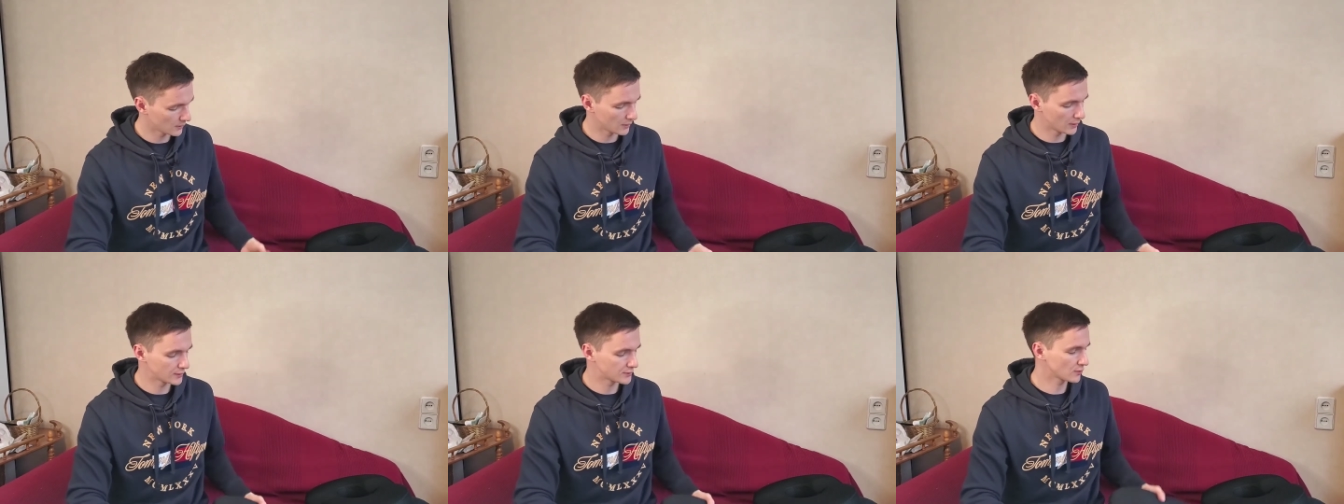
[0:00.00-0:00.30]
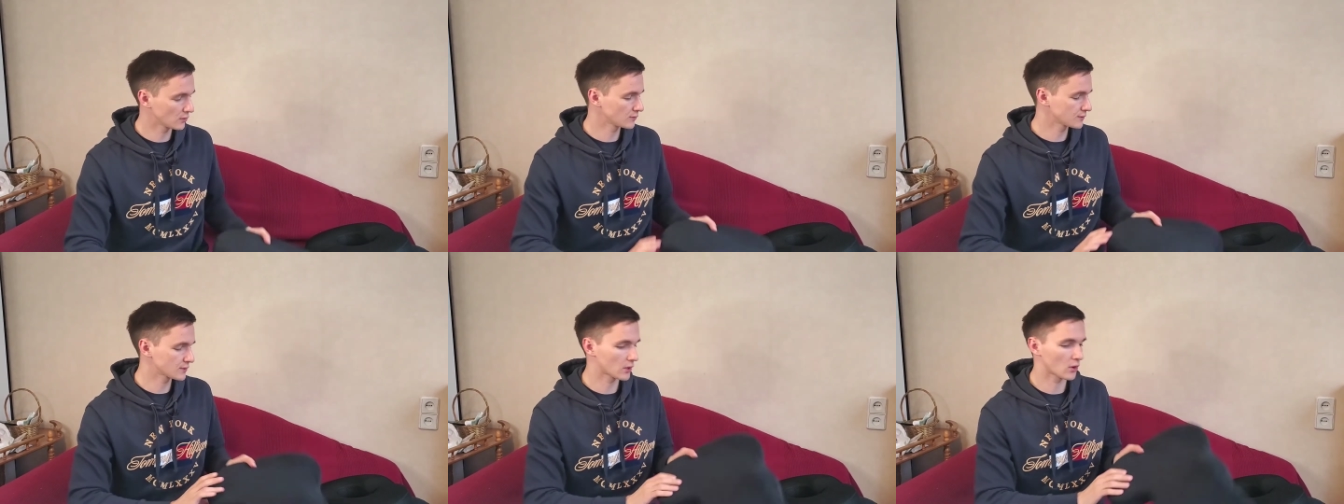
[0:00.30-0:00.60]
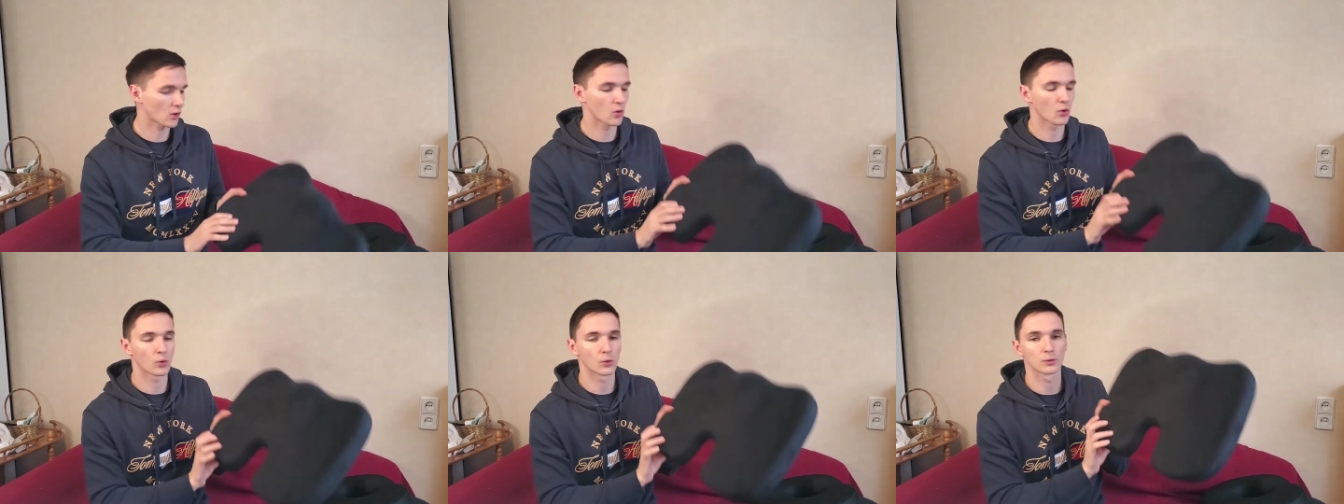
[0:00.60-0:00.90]
It's also
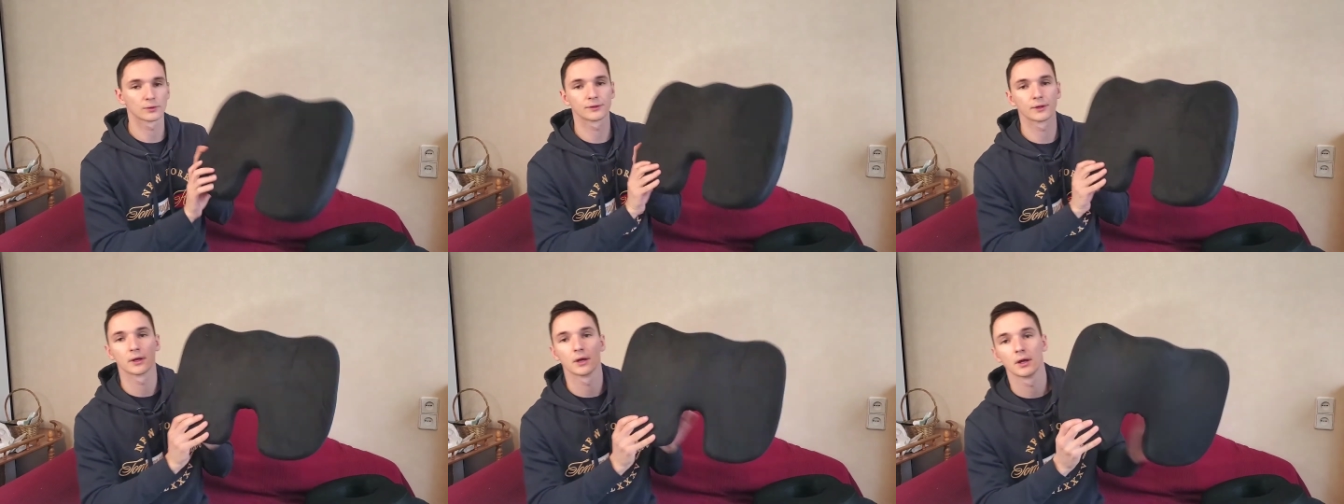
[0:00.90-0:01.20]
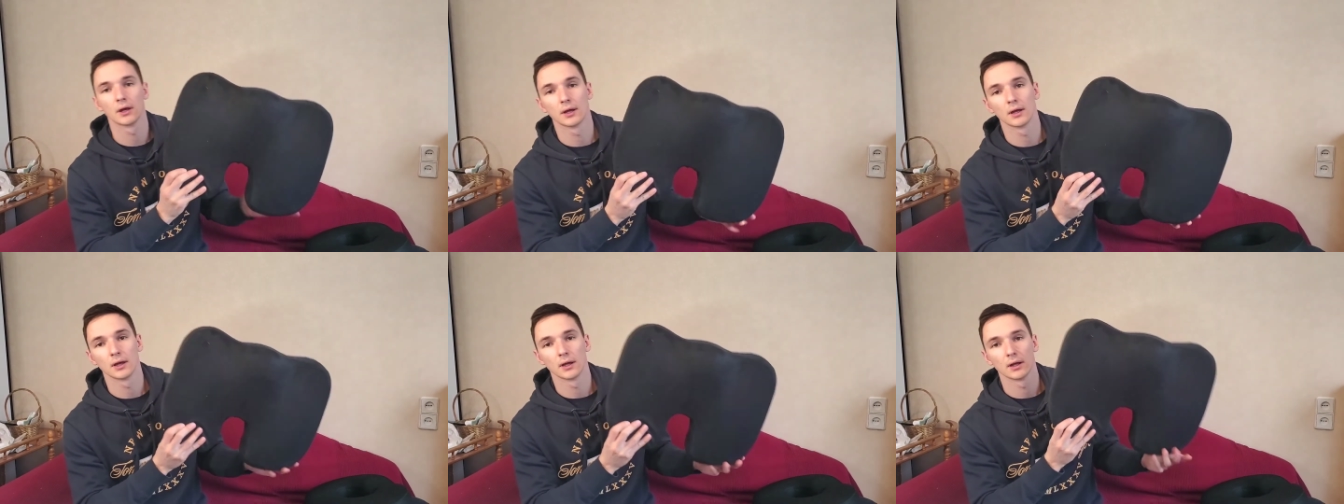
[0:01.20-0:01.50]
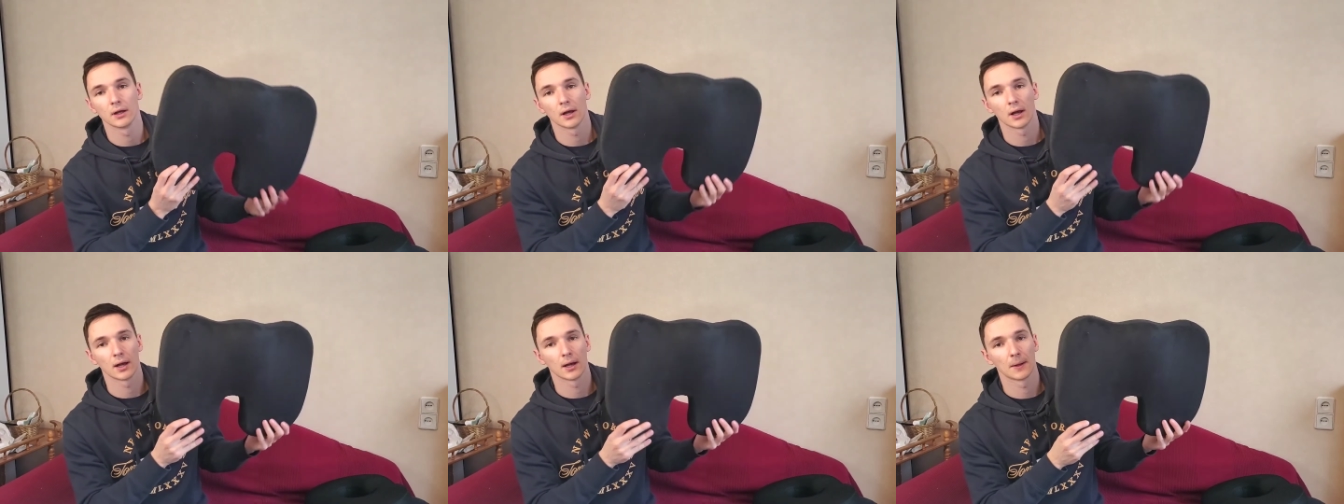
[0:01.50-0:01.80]
called
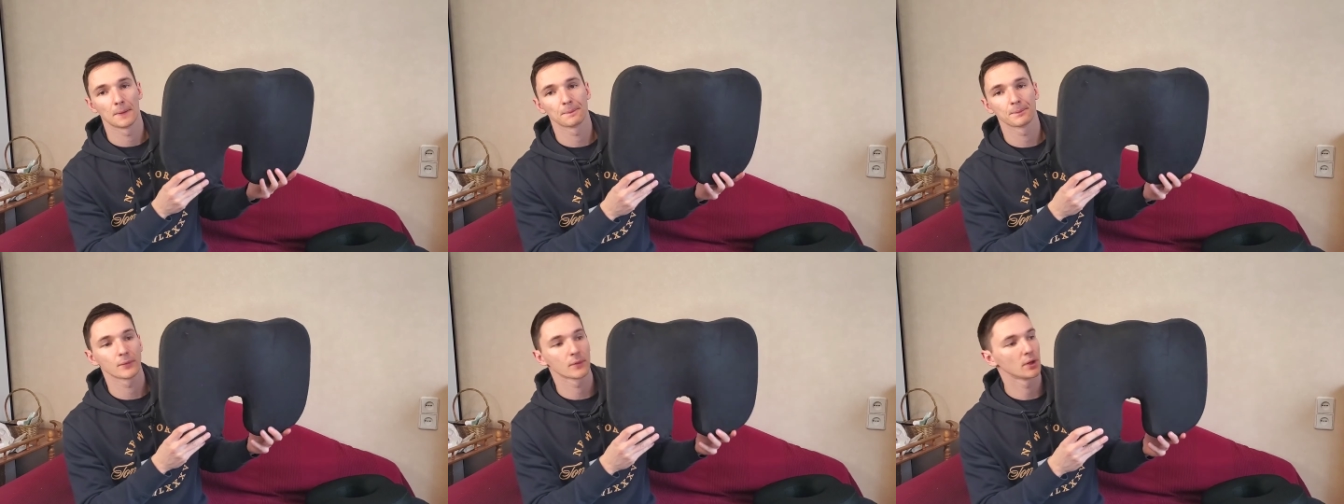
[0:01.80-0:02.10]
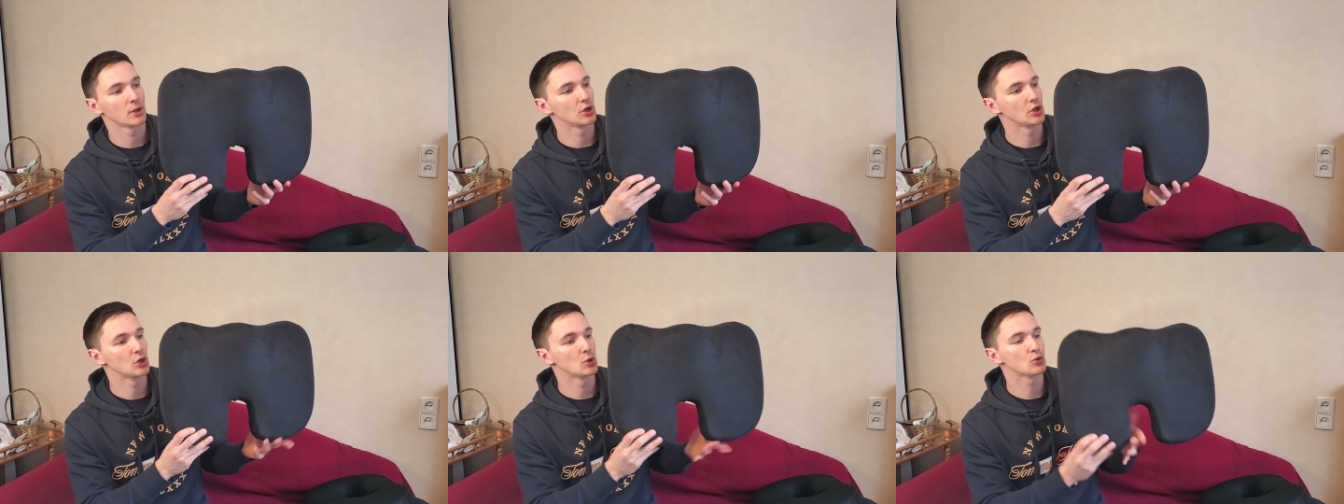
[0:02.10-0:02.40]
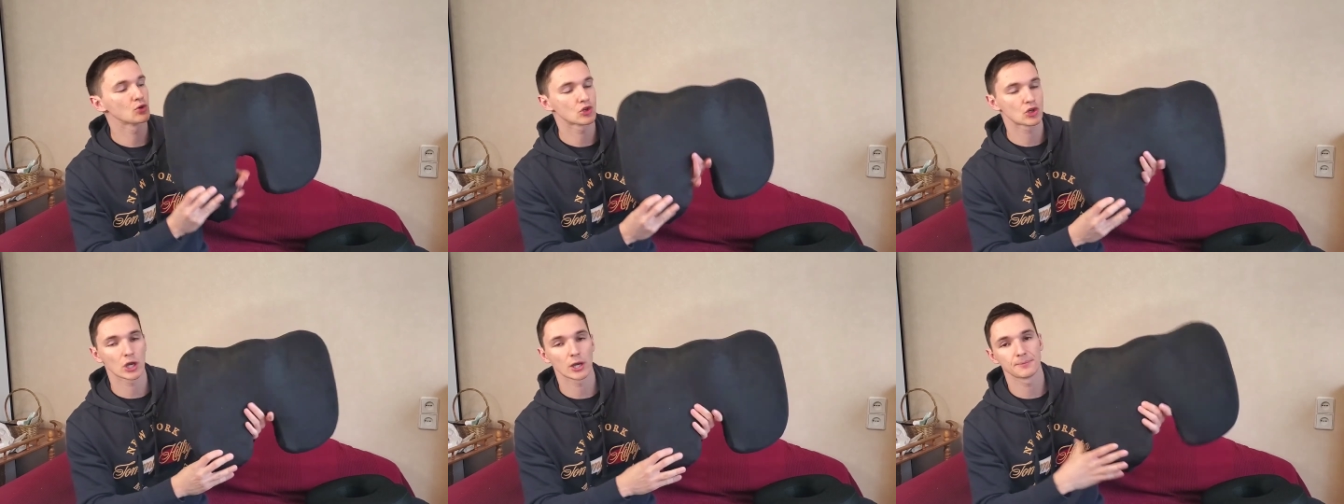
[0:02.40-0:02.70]
um,
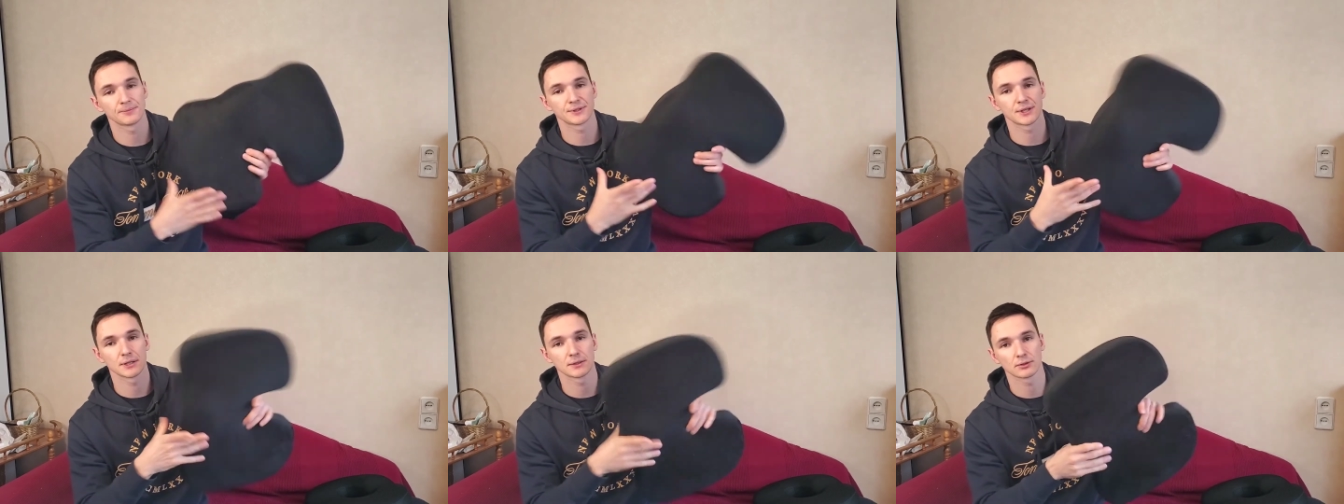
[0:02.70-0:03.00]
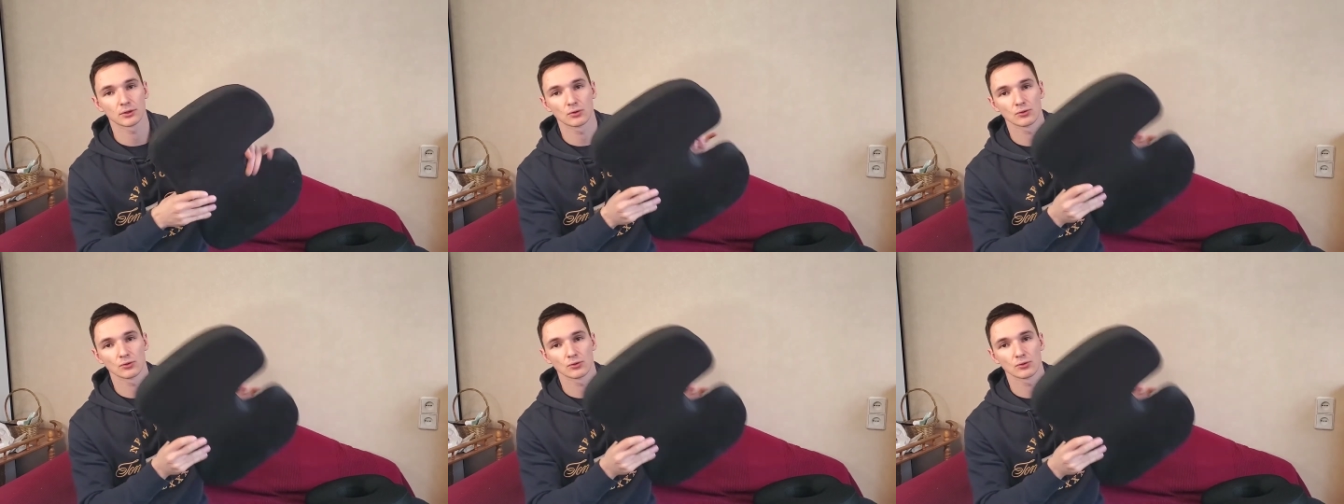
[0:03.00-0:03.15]
U-shaped seat